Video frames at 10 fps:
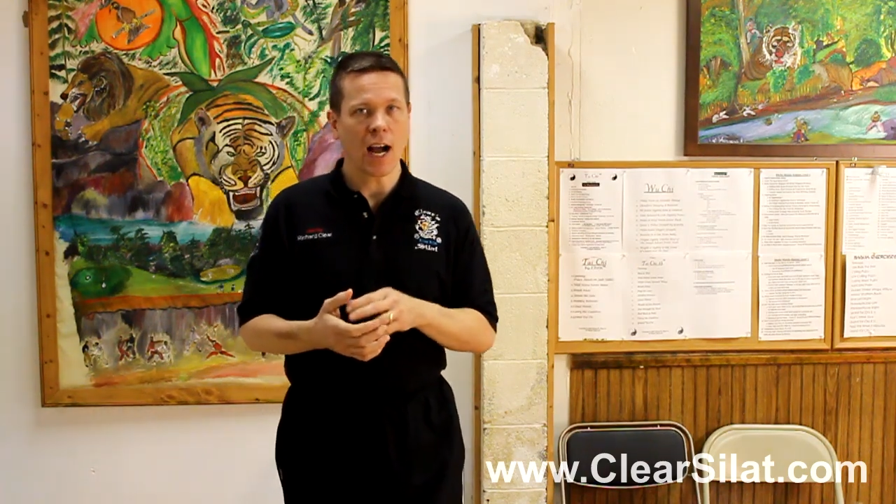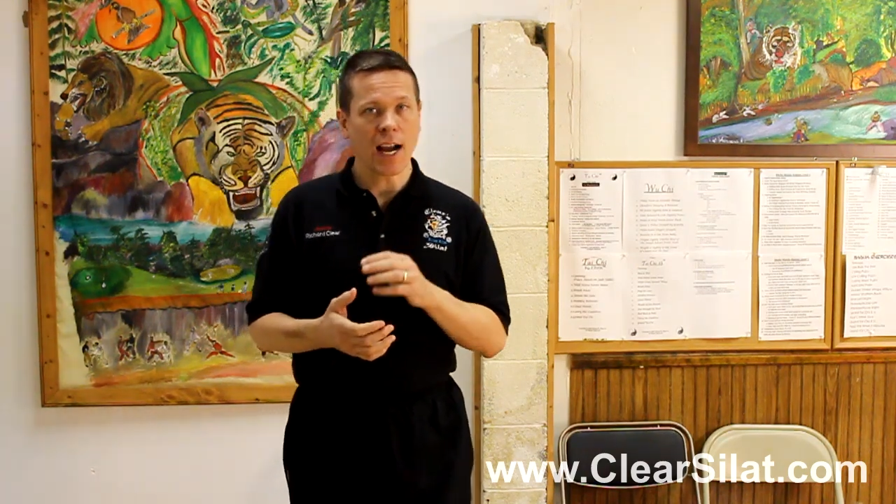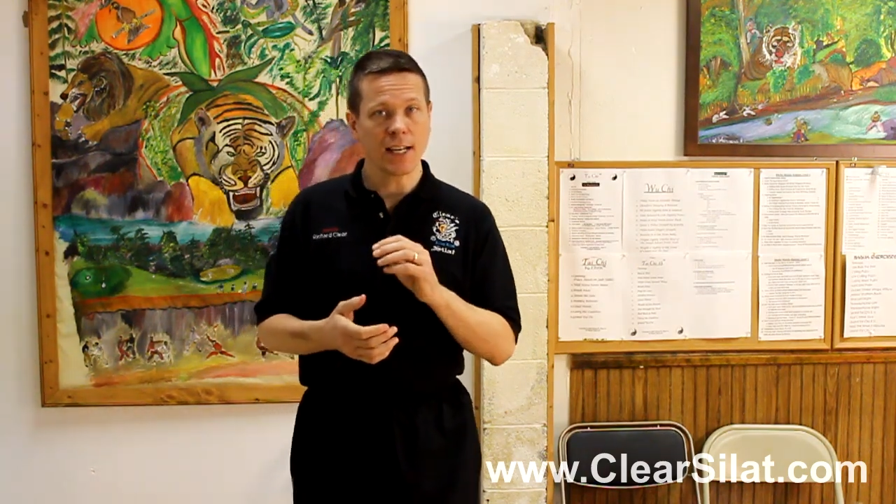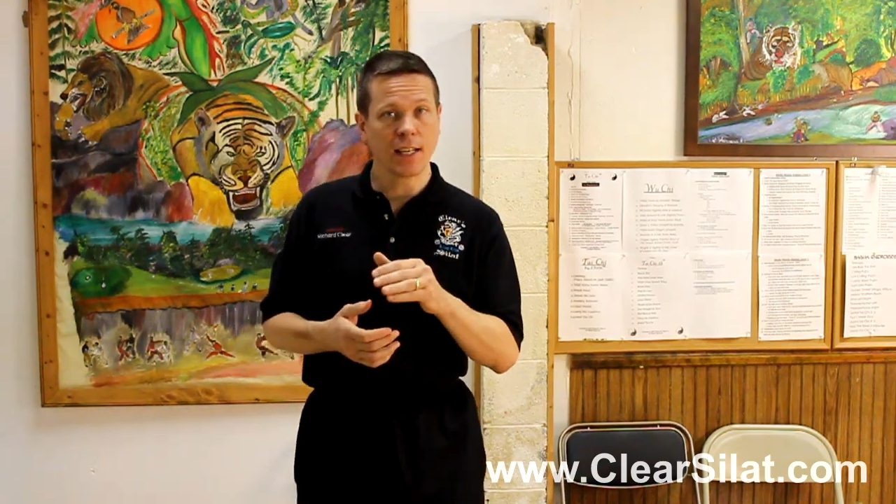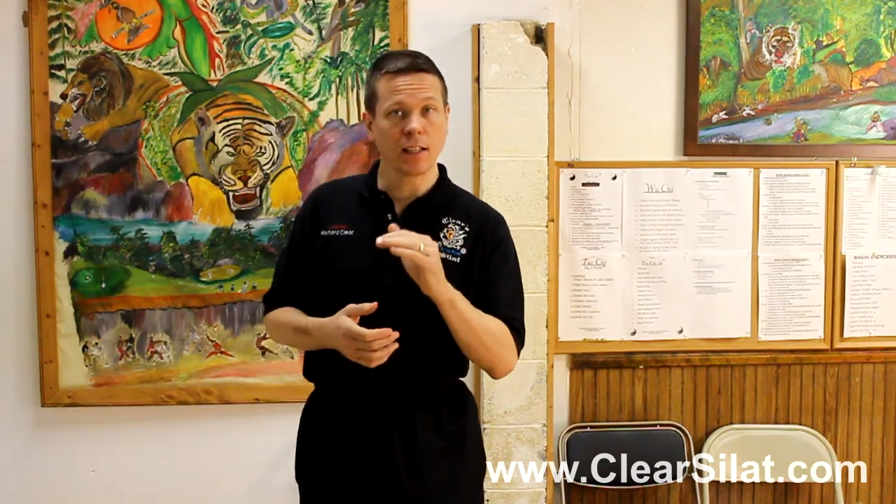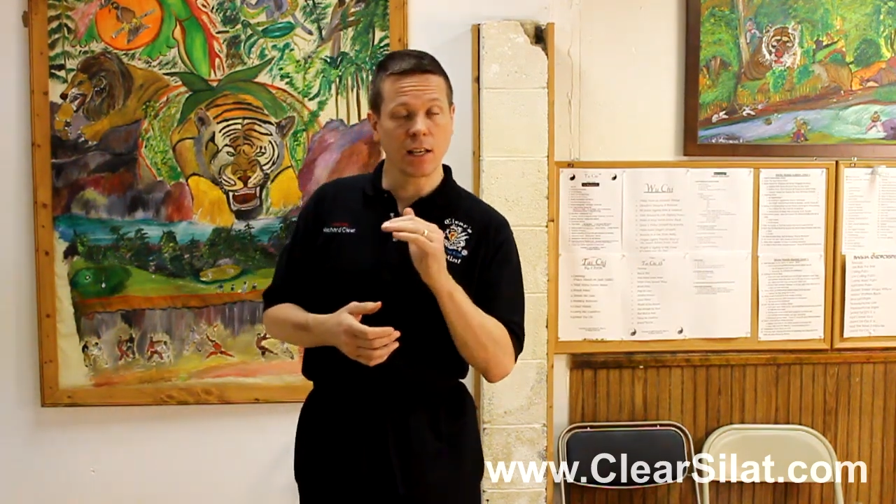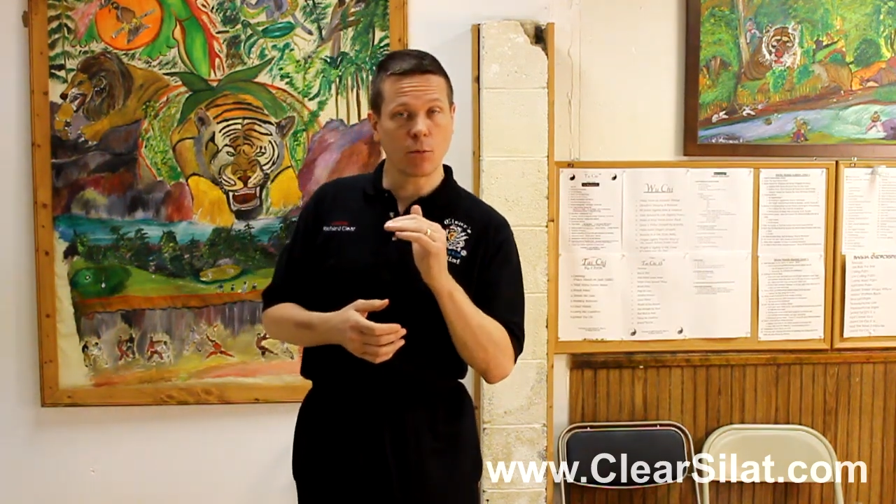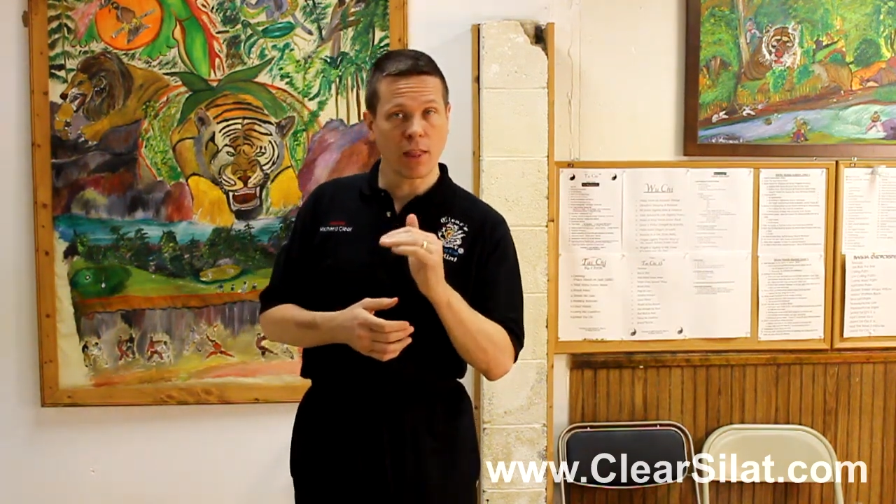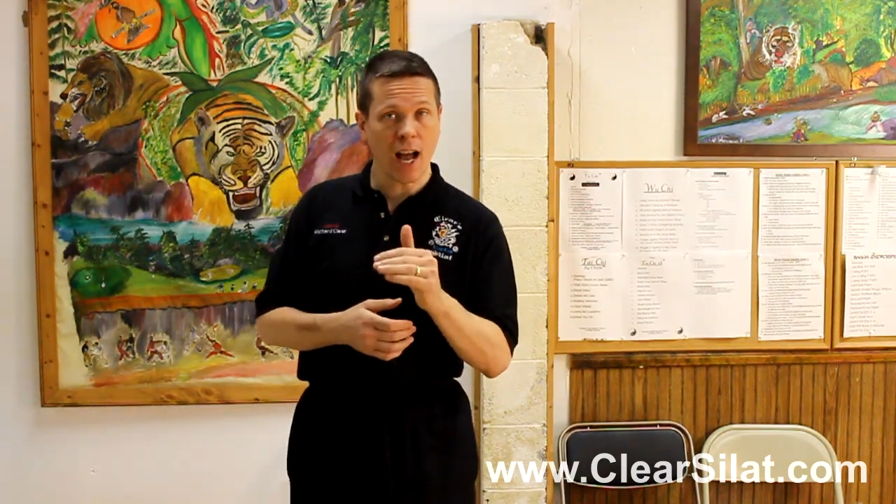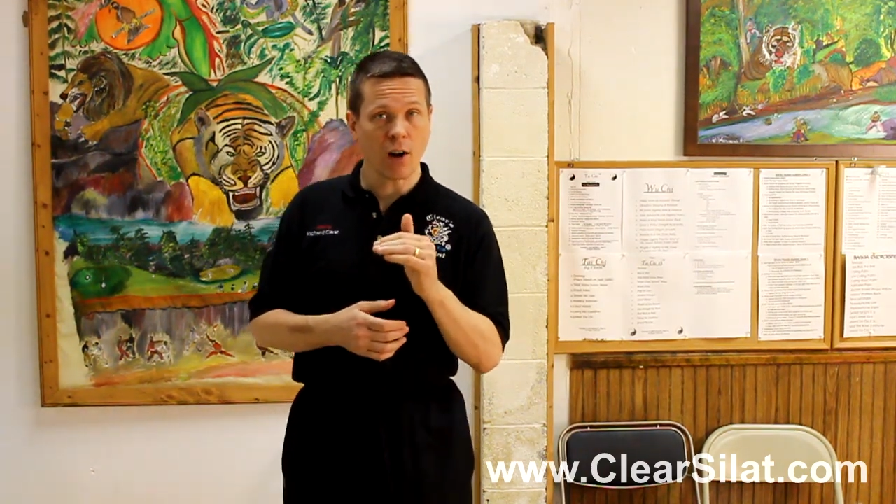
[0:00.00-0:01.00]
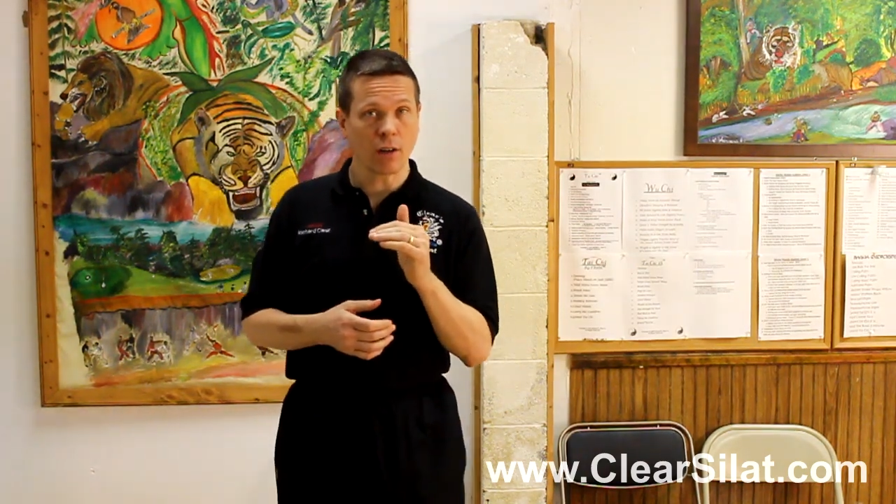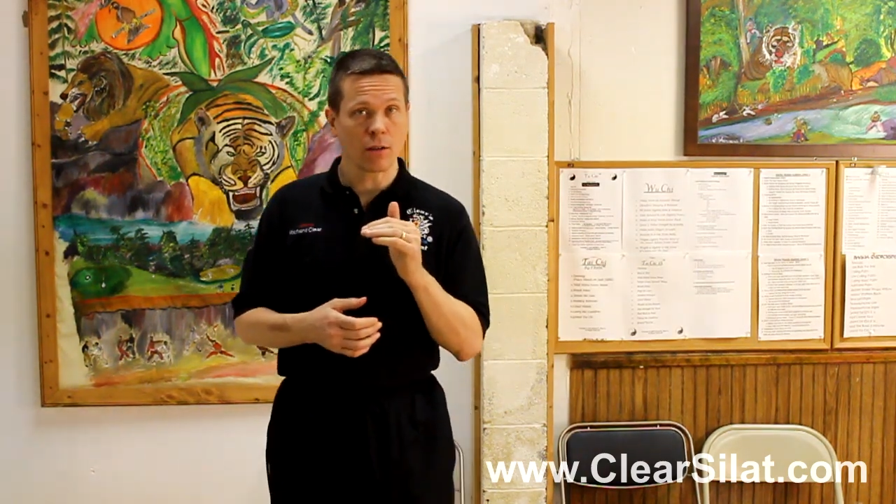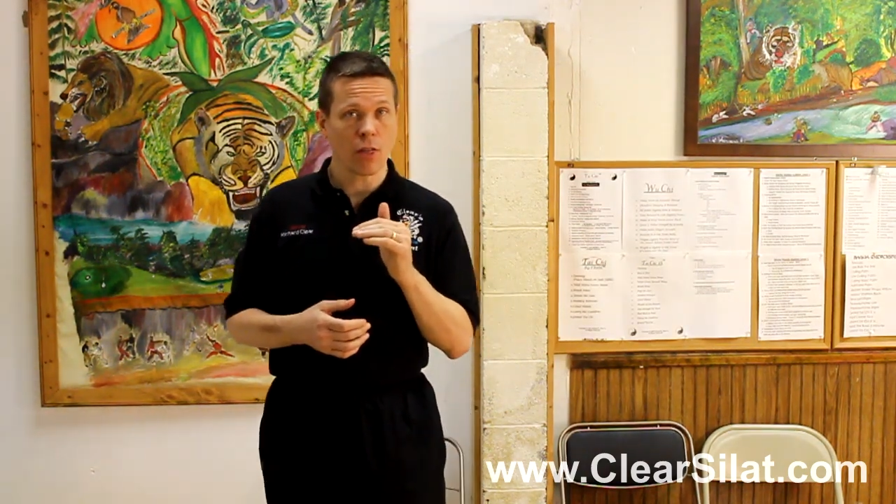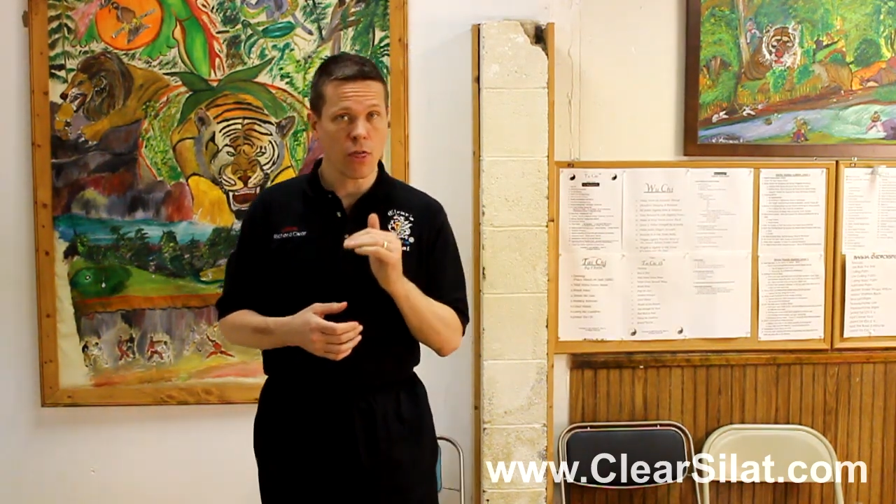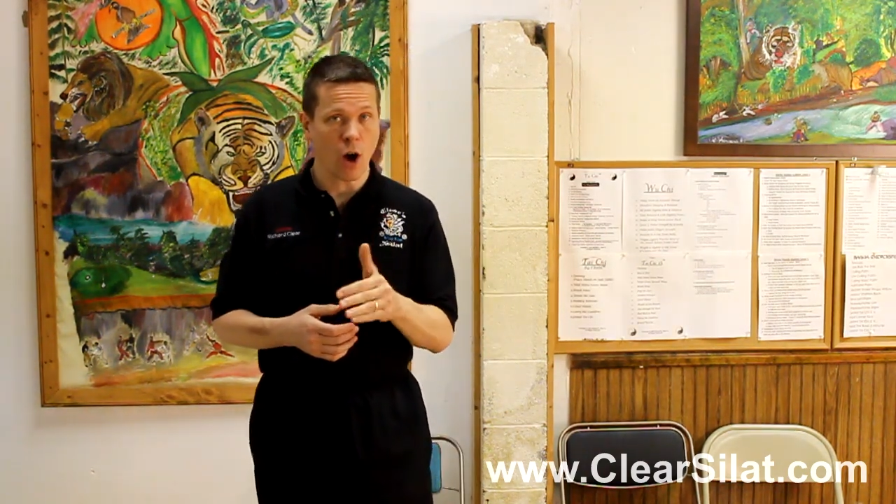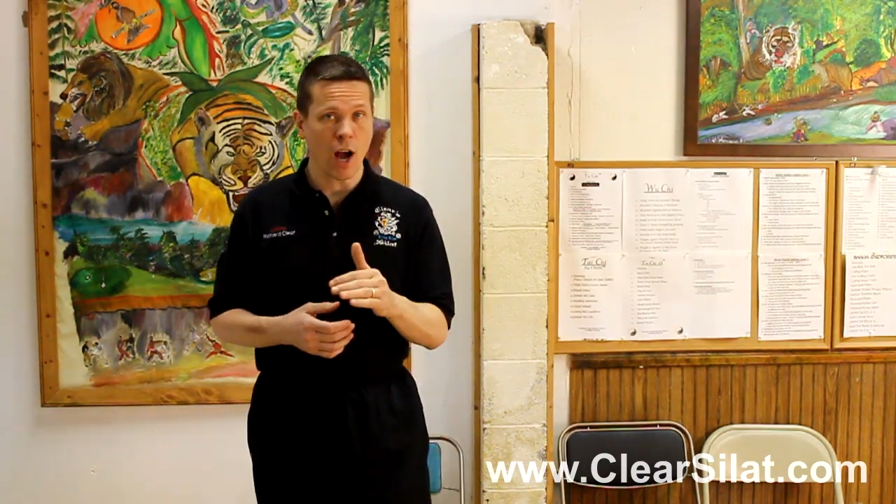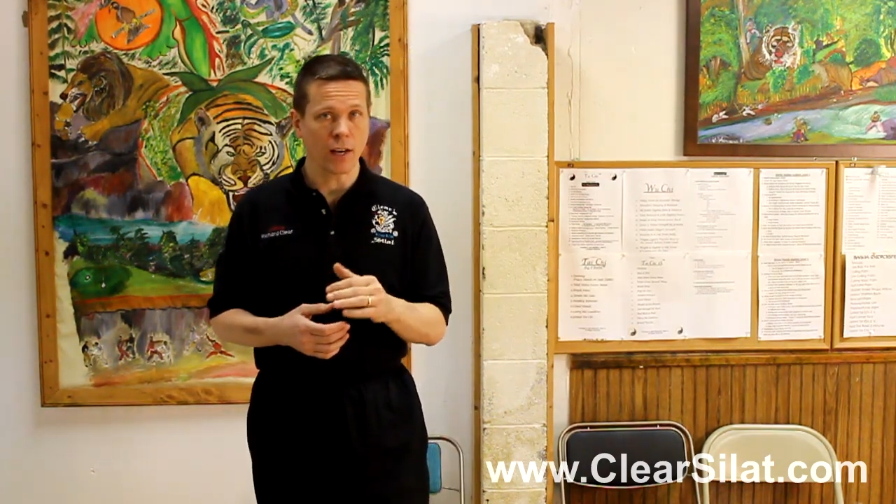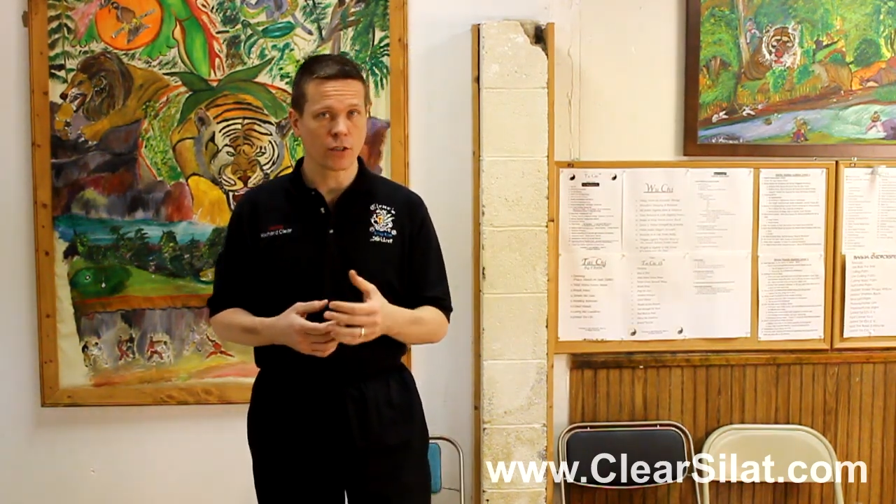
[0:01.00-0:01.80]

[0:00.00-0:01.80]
ideally without thought,